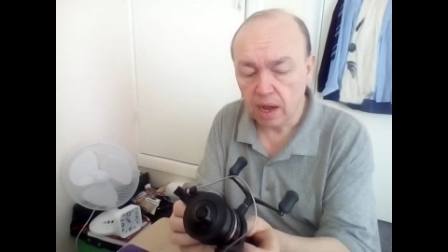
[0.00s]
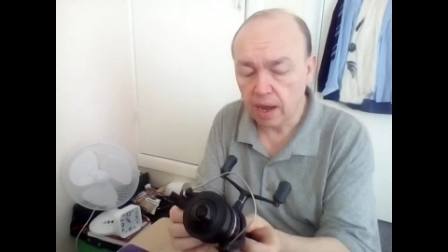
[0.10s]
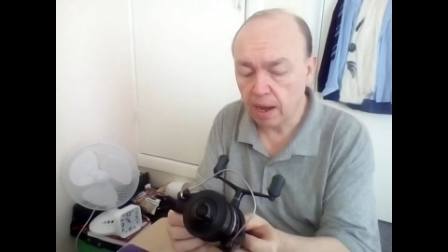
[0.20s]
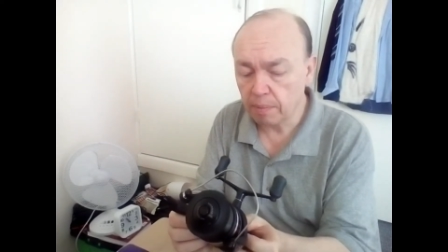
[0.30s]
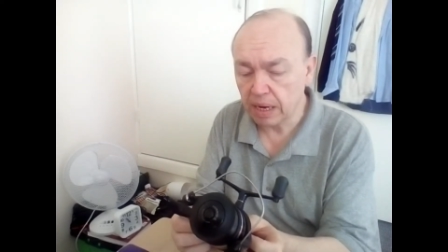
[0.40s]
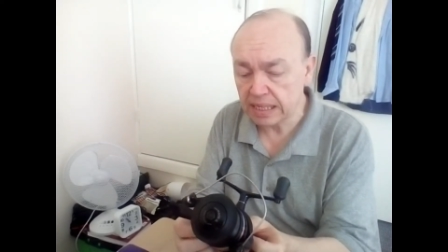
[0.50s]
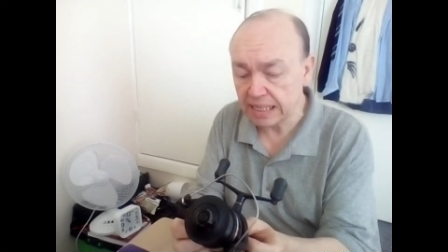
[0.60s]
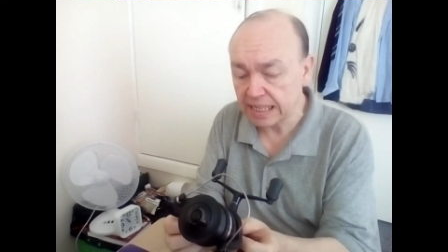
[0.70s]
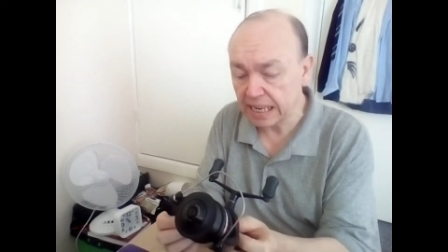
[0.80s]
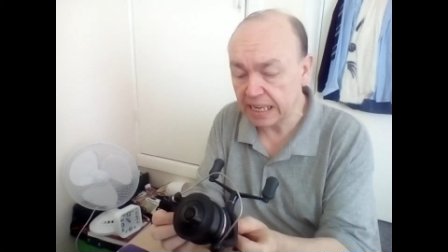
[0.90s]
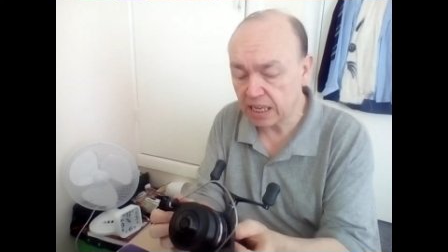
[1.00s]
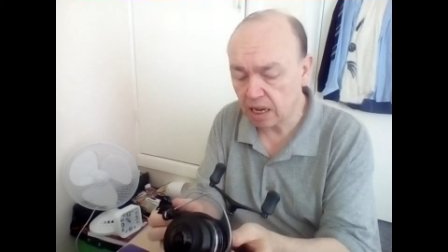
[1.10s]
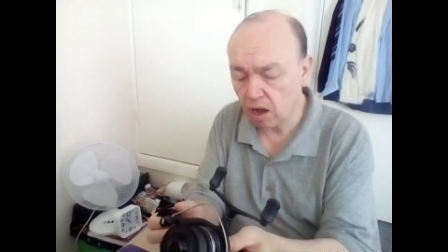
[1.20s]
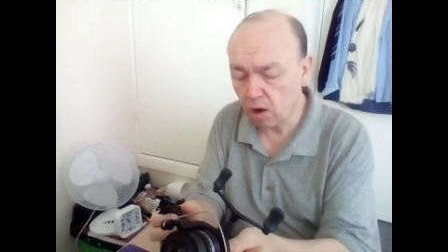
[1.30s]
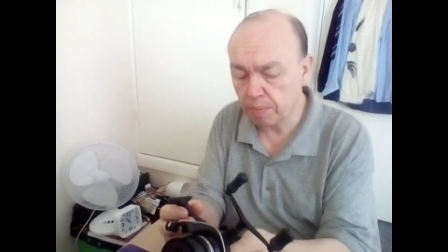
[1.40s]
As I say,
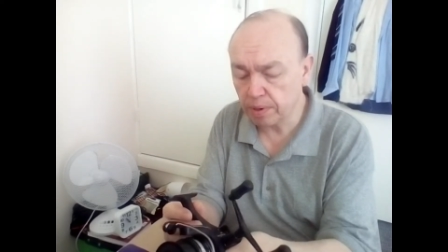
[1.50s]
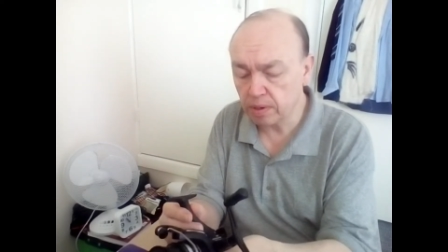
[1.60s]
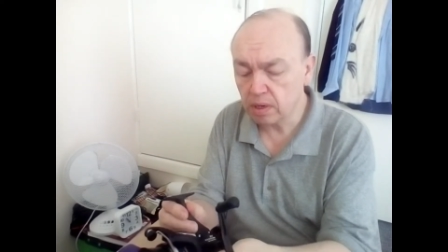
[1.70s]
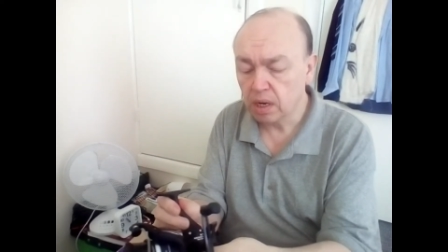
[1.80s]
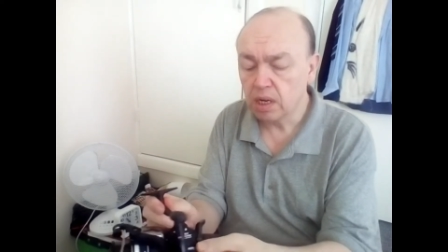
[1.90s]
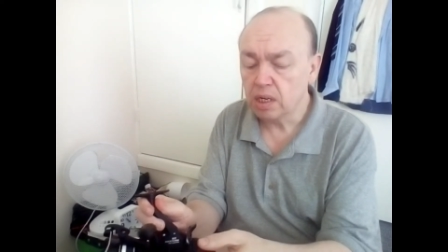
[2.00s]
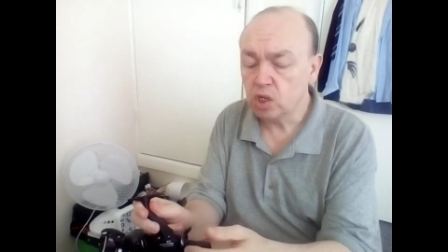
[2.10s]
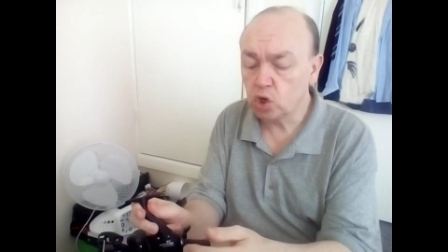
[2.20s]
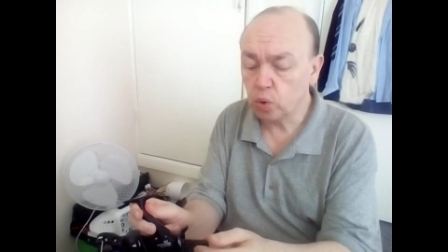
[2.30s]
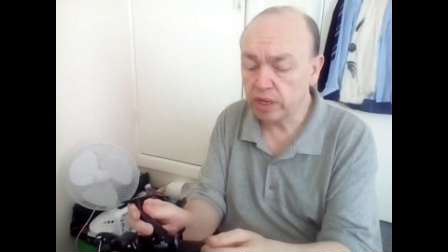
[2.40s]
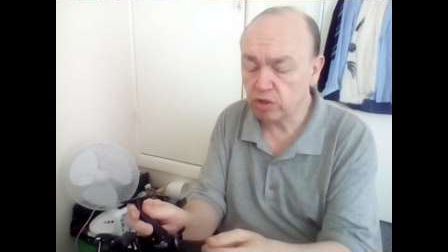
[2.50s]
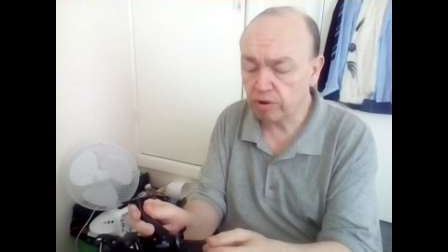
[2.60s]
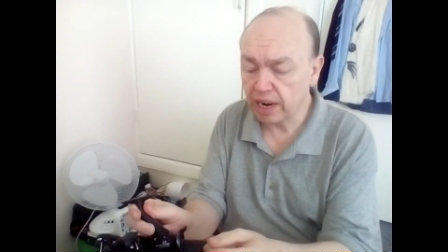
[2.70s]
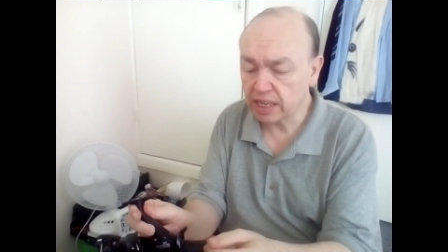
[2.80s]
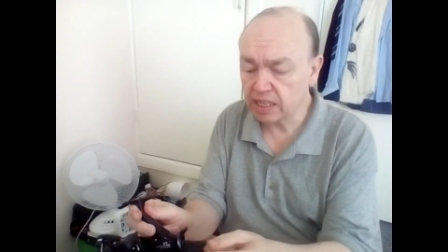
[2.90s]
carbon twin
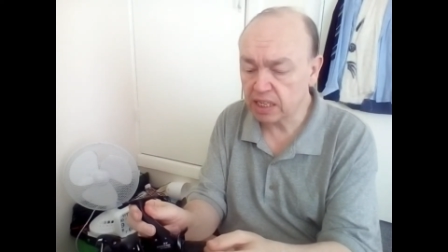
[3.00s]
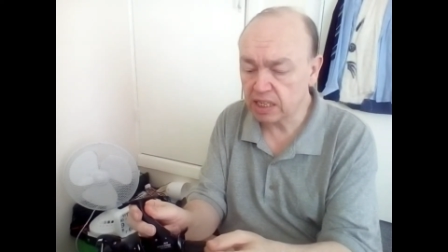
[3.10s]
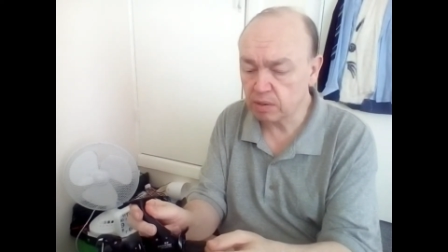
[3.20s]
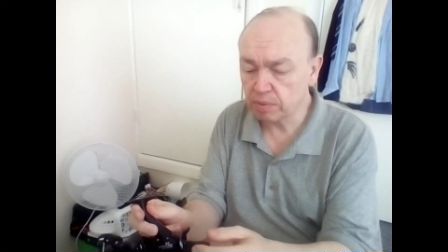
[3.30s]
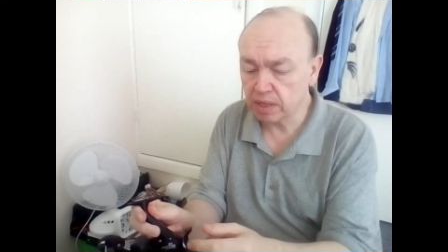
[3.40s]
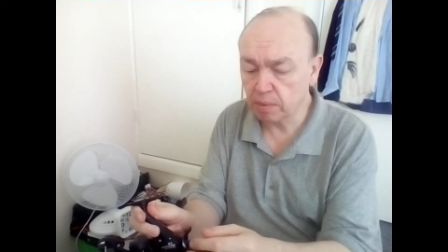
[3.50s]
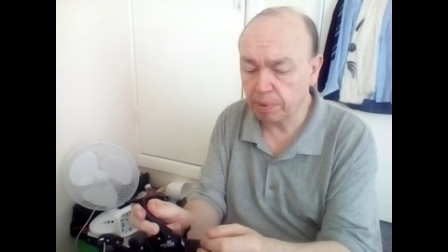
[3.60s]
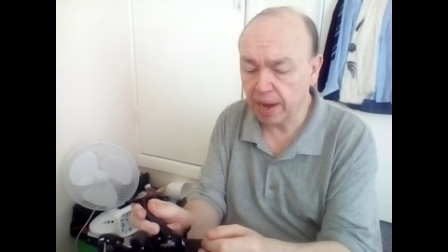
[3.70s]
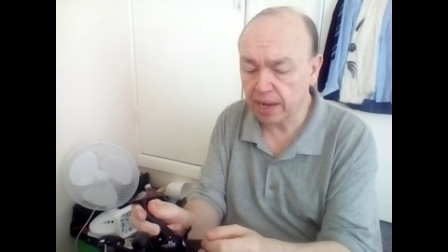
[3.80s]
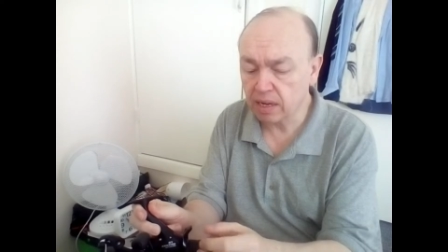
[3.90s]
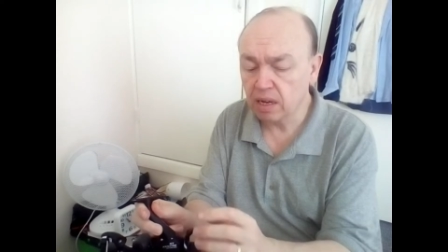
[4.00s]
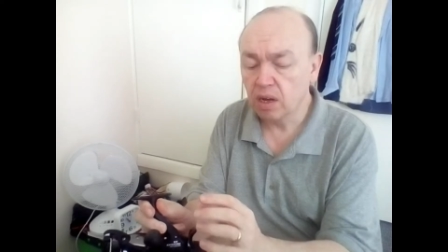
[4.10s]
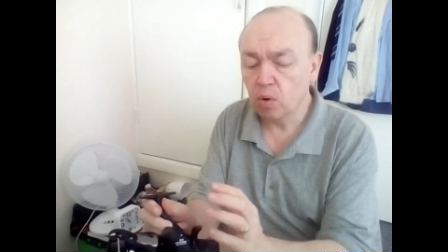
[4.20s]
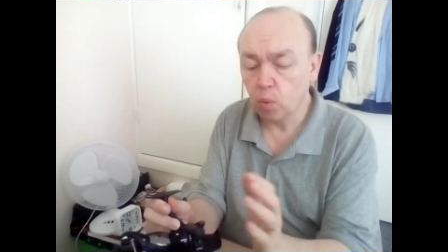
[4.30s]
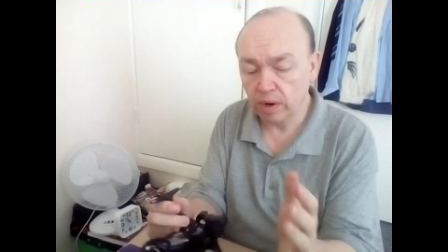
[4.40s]
drag system at the back,
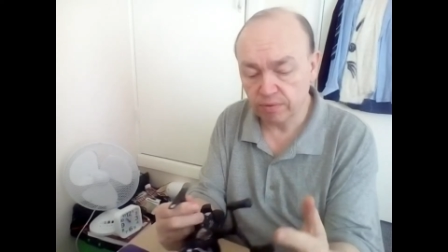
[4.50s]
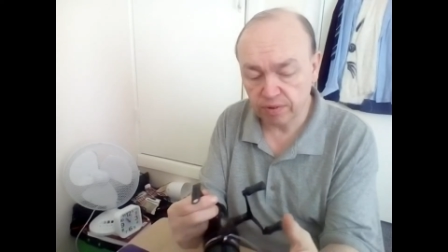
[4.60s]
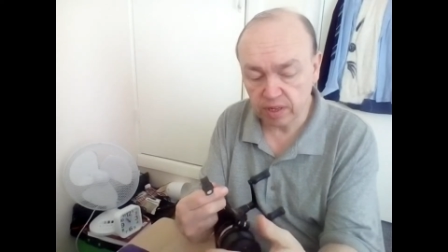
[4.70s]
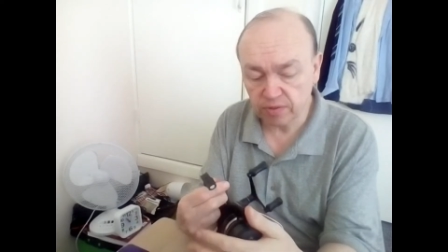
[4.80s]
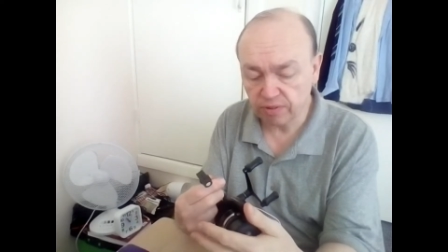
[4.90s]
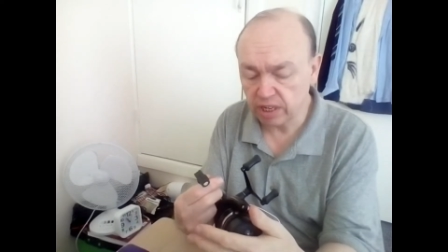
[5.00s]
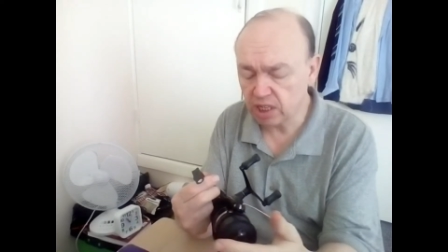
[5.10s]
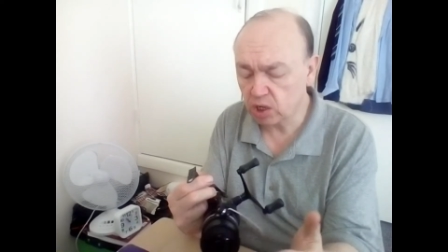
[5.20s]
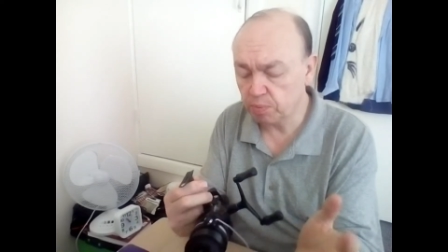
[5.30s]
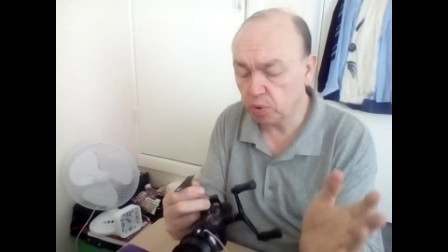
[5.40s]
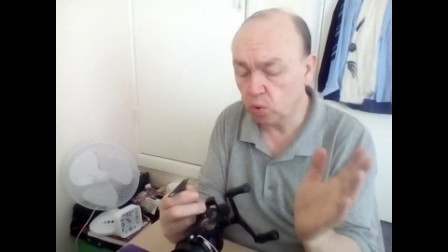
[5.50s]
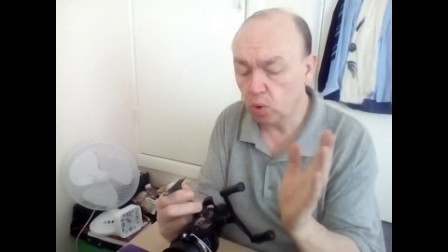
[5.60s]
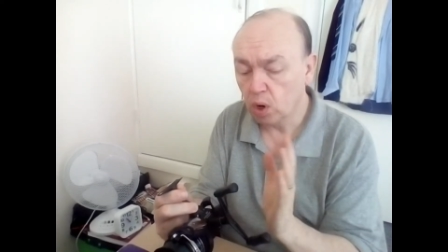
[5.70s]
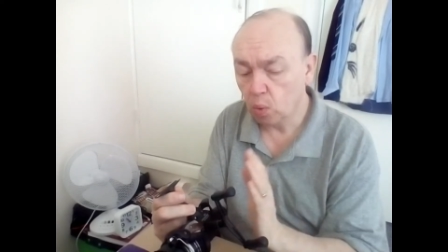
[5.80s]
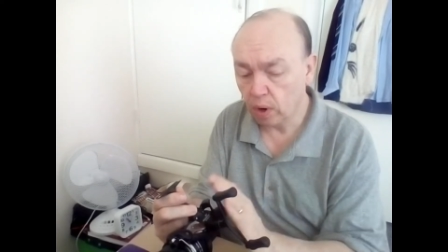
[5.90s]
one for the free
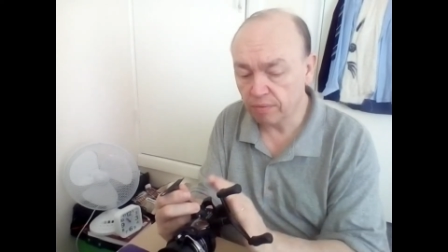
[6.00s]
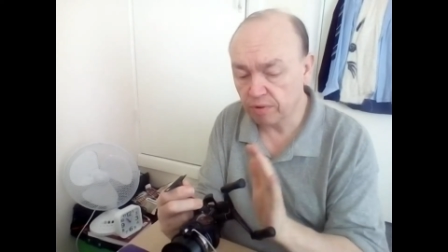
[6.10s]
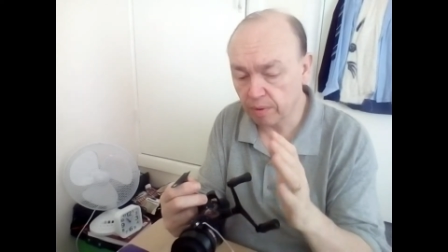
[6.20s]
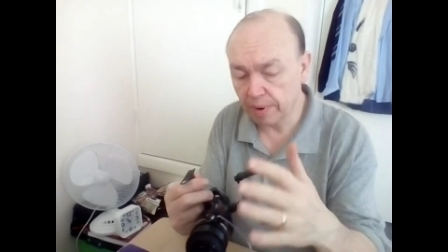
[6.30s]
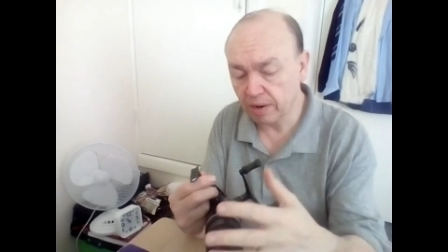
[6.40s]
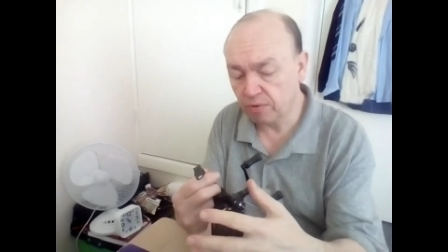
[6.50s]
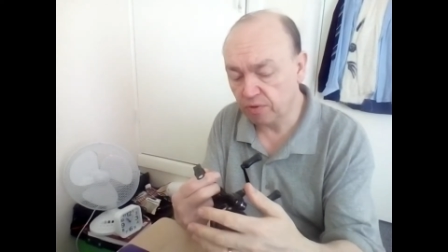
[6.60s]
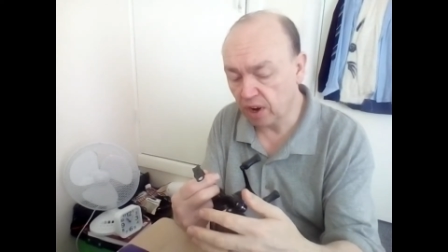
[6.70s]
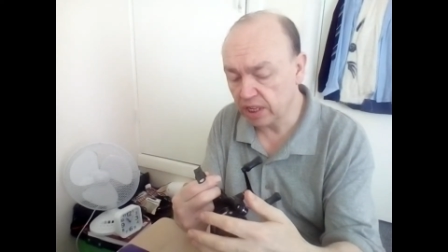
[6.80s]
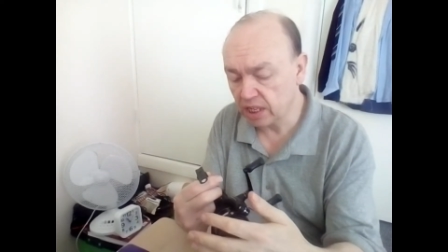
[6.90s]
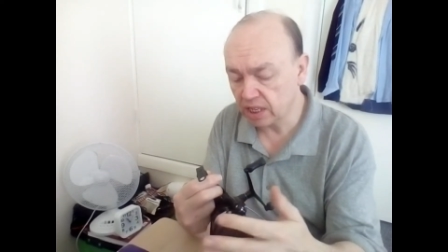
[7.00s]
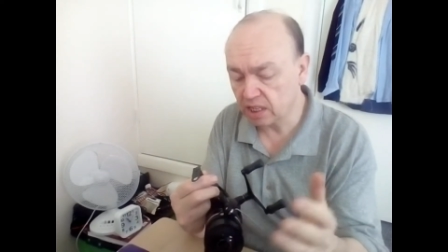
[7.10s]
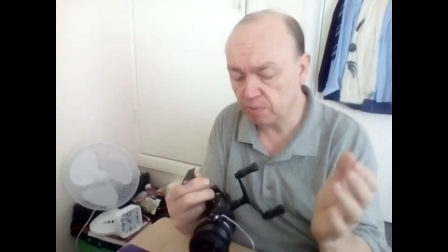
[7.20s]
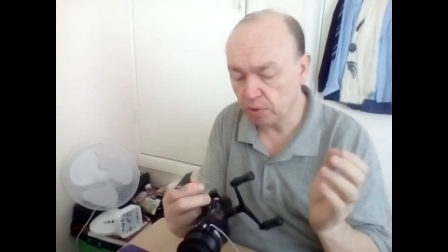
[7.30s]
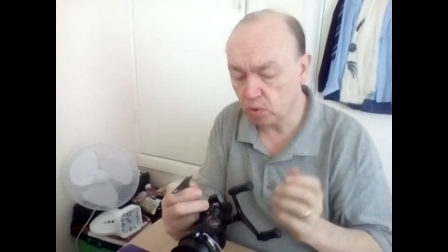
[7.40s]
spool, one for the main fighting
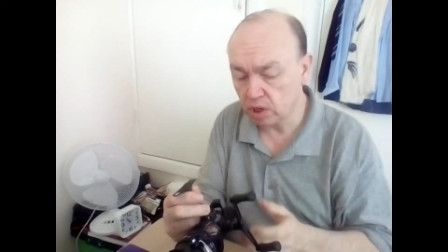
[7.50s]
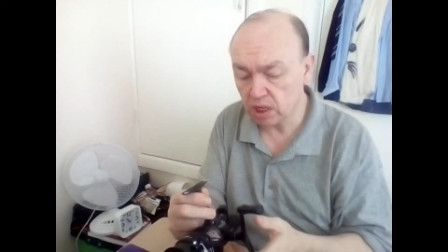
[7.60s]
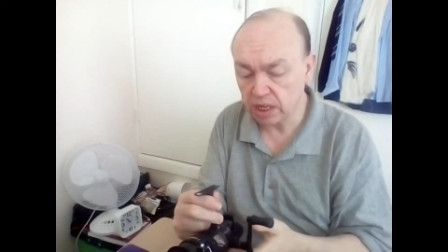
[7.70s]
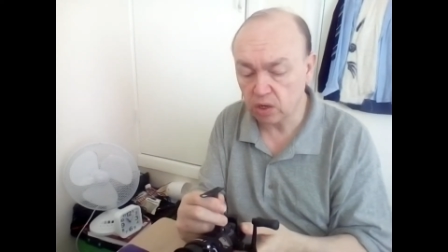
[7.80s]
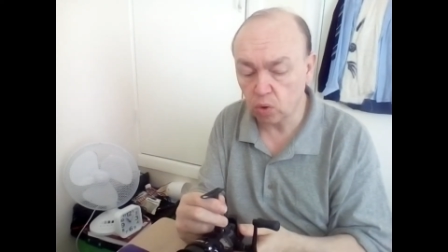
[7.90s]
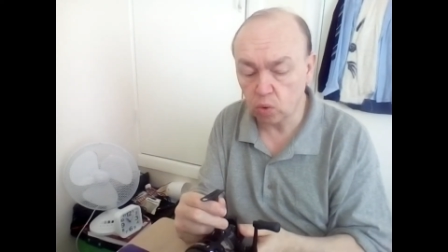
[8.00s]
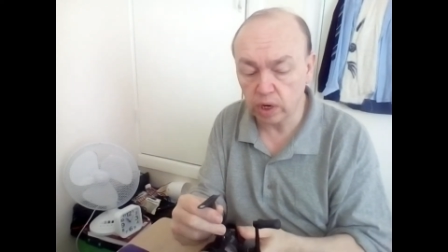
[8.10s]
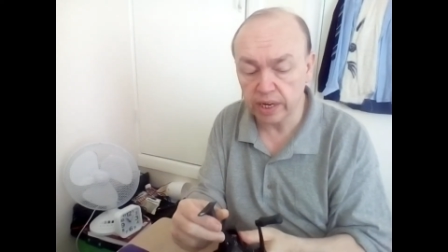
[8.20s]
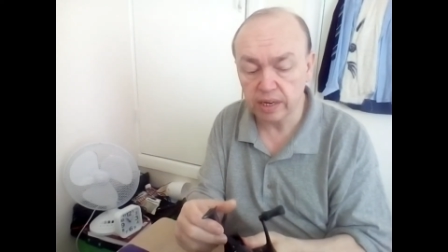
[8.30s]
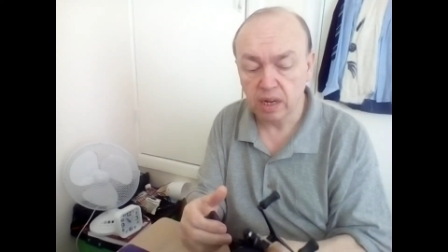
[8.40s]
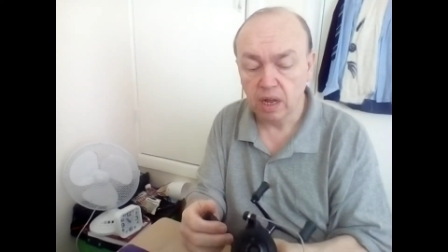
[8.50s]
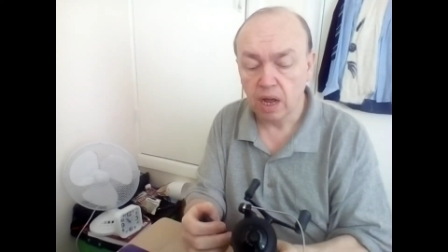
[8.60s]
spool, as I call it.